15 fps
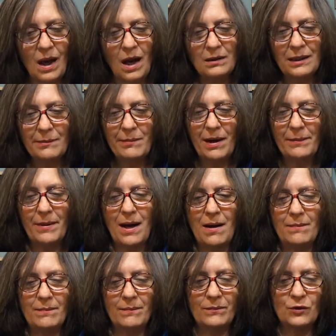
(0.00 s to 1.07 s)
I'll let my
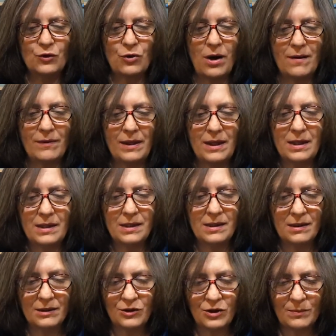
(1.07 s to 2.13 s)
mom try
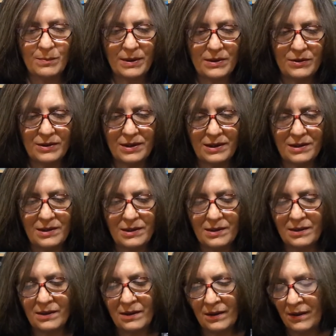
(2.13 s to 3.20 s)
these just because this
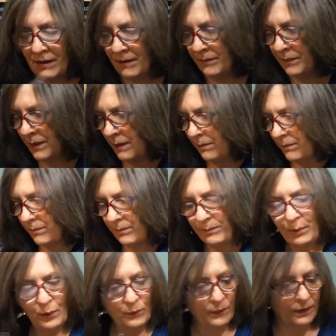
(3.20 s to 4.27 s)
is
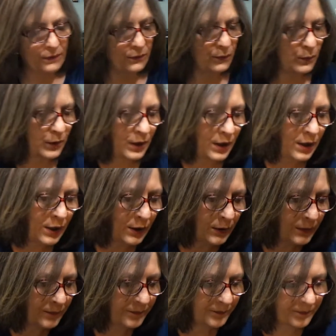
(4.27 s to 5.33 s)
perfect for
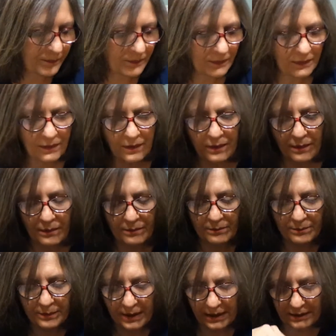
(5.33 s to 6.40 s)
her.
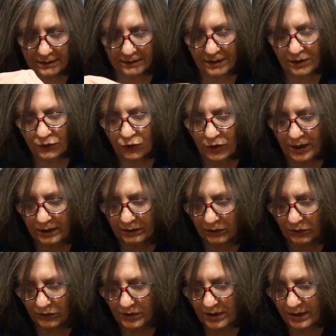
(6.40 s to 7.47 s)
But I'll try a
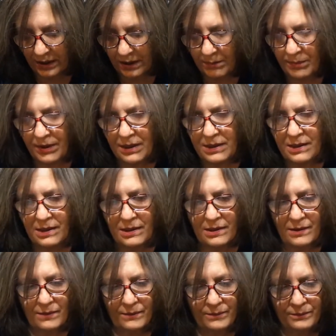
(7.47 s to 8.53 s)
little tiny
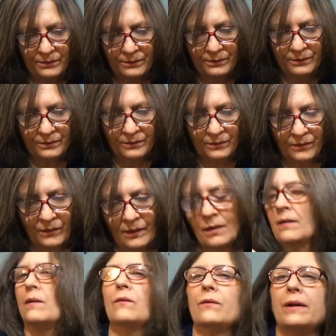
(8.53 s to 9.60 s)
piece.
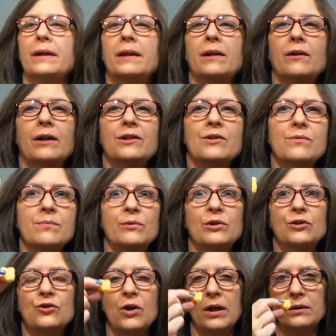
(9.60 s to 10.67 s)
Right here, I'm
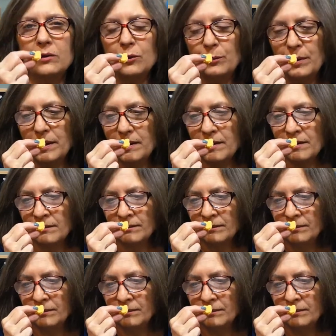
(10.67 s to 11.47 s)
going to try a little piece.